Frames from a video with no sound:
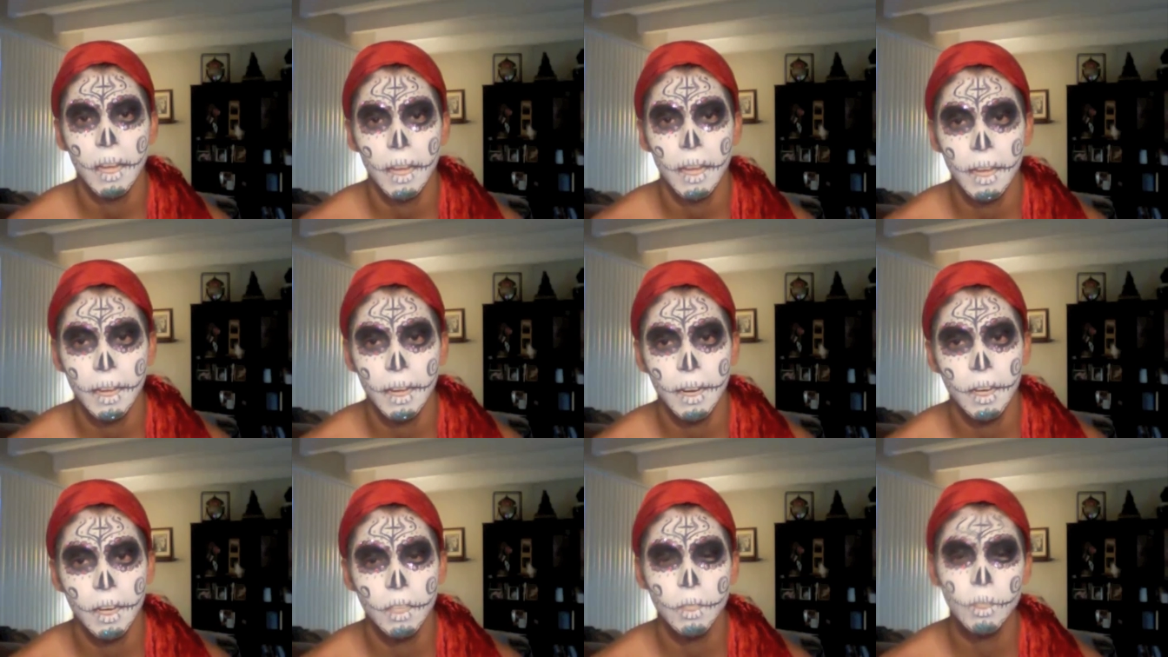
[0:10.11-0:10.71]

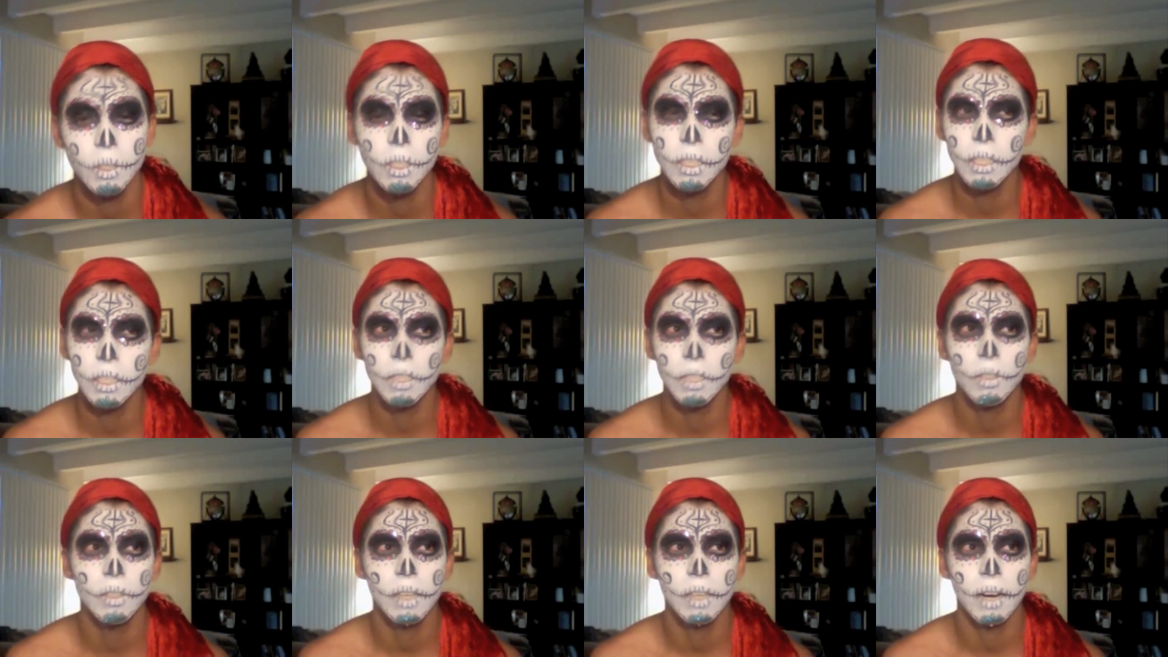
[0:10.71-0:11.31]
and also just
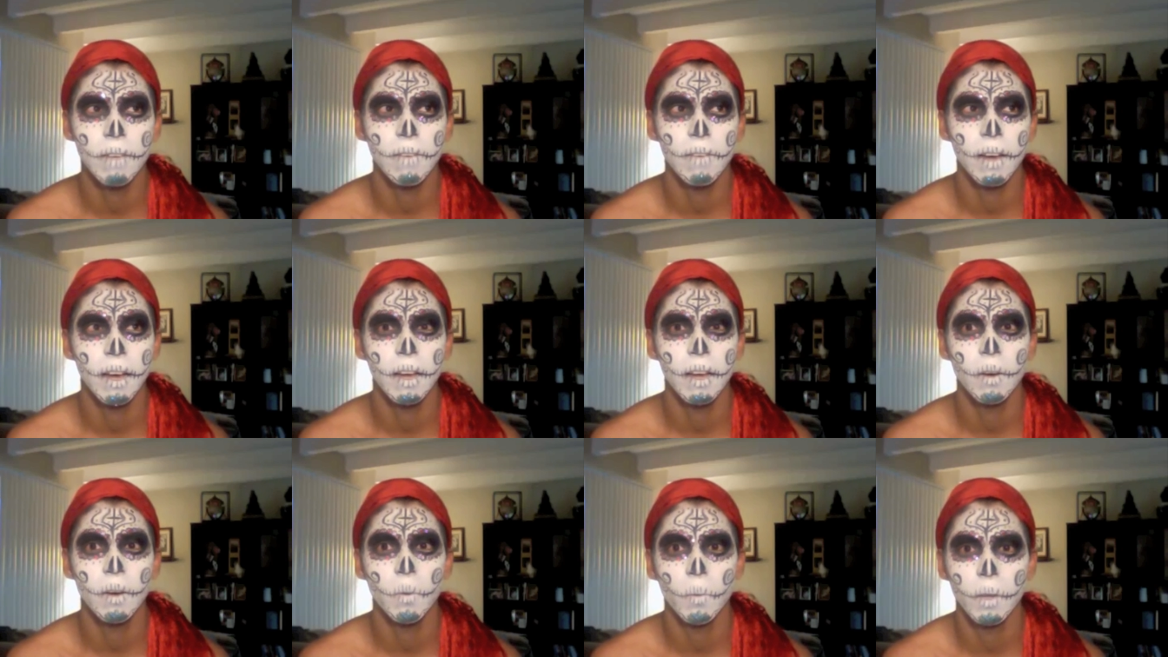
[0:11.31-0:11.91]
issues that I've
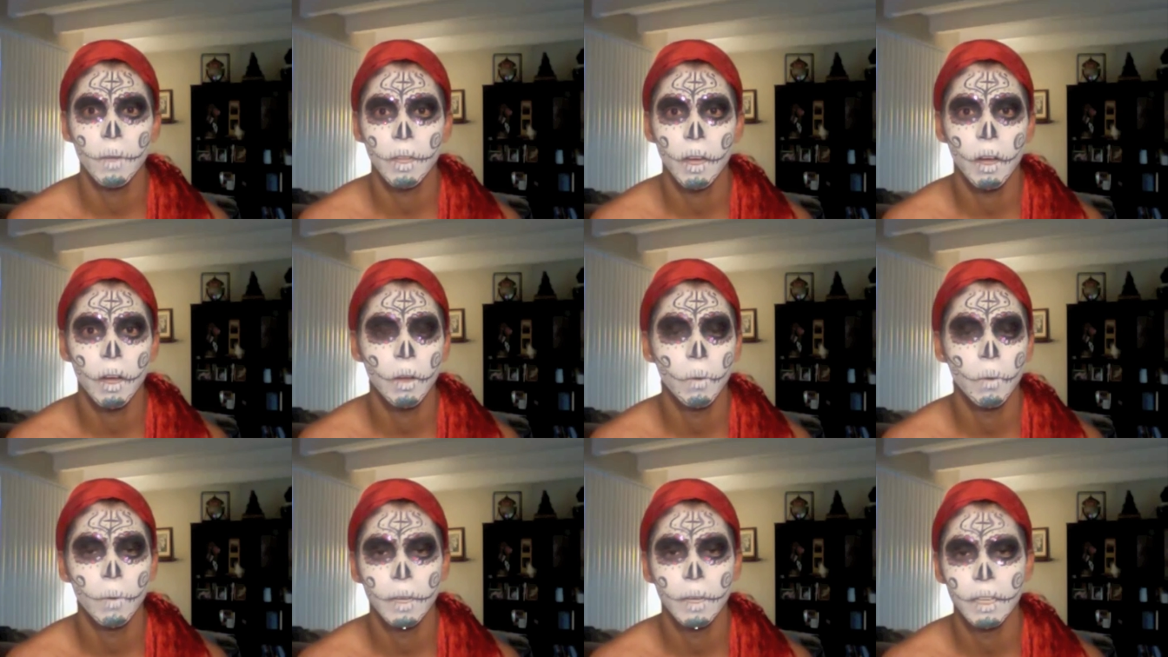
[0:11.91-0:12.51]
had with
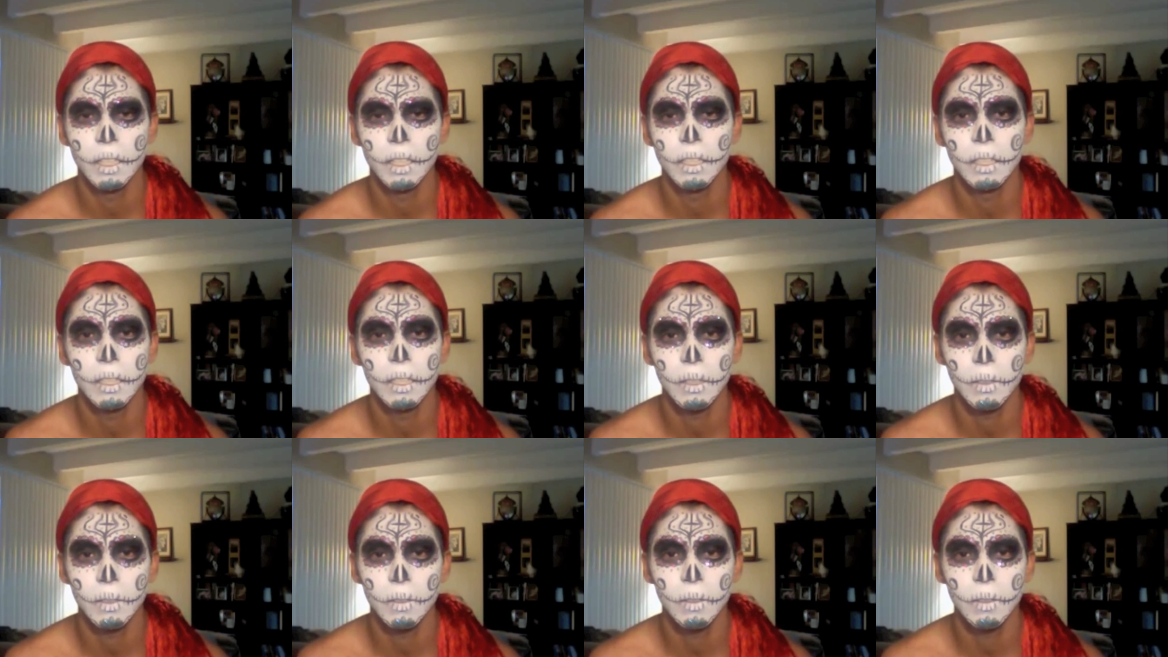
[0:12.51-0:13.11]
Halloween in
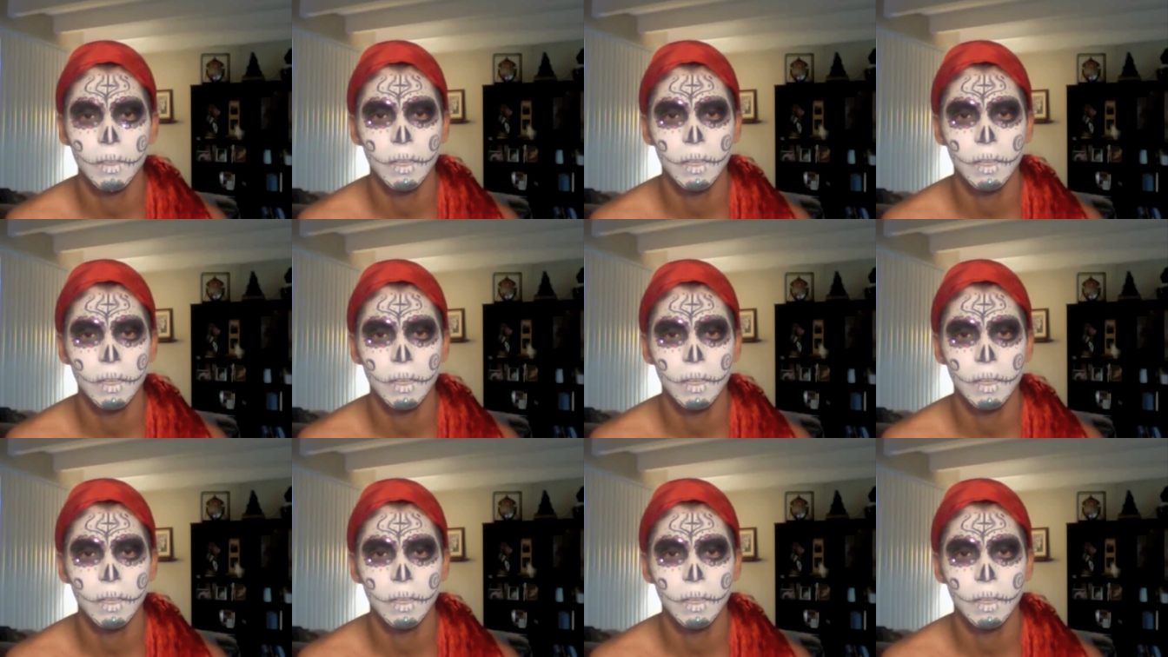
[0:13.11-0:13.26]
general.